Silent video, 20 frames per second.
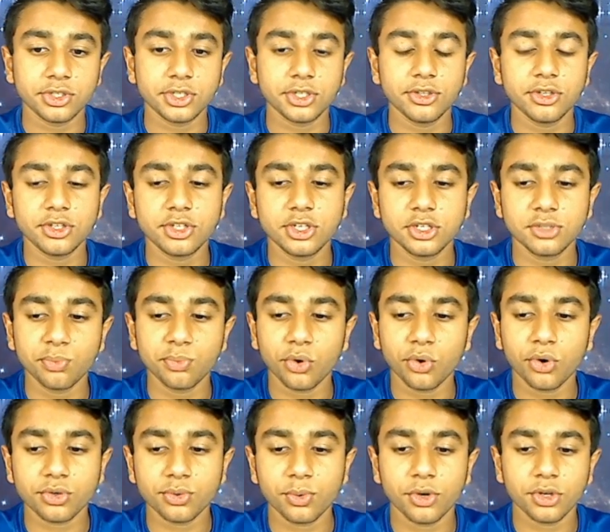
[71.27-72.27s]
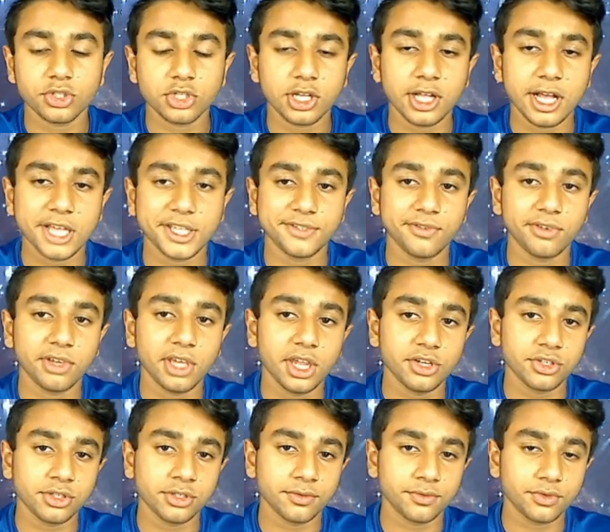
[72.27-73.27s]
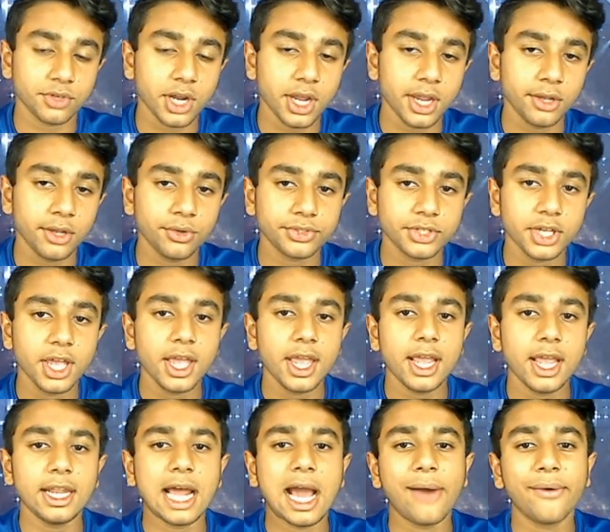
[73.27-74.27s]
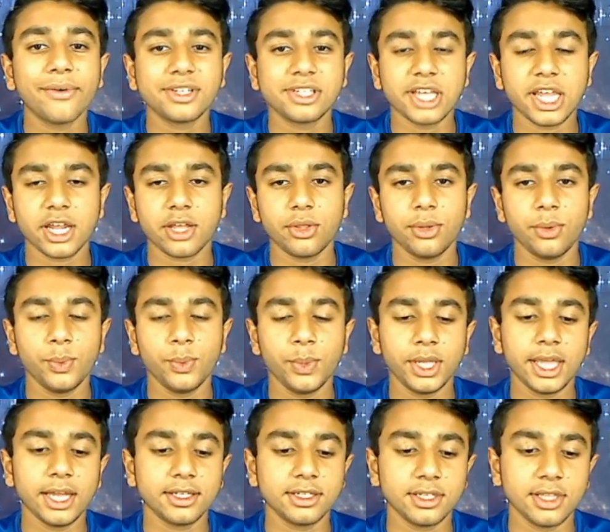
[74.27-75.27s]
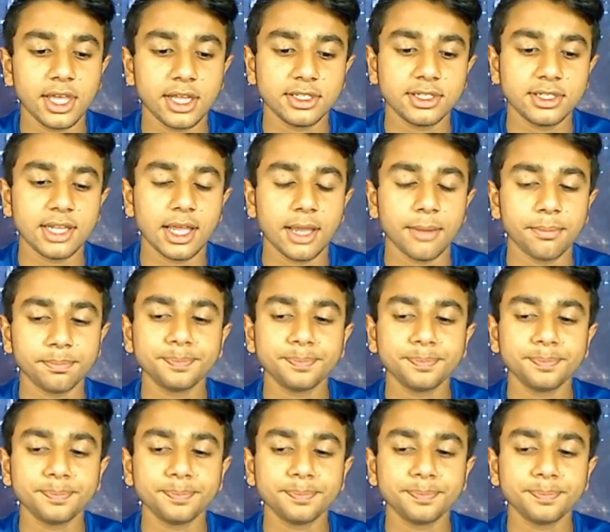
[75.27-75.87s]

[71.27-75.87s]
And this is more towards classification of triangles and how exactly we get to that step.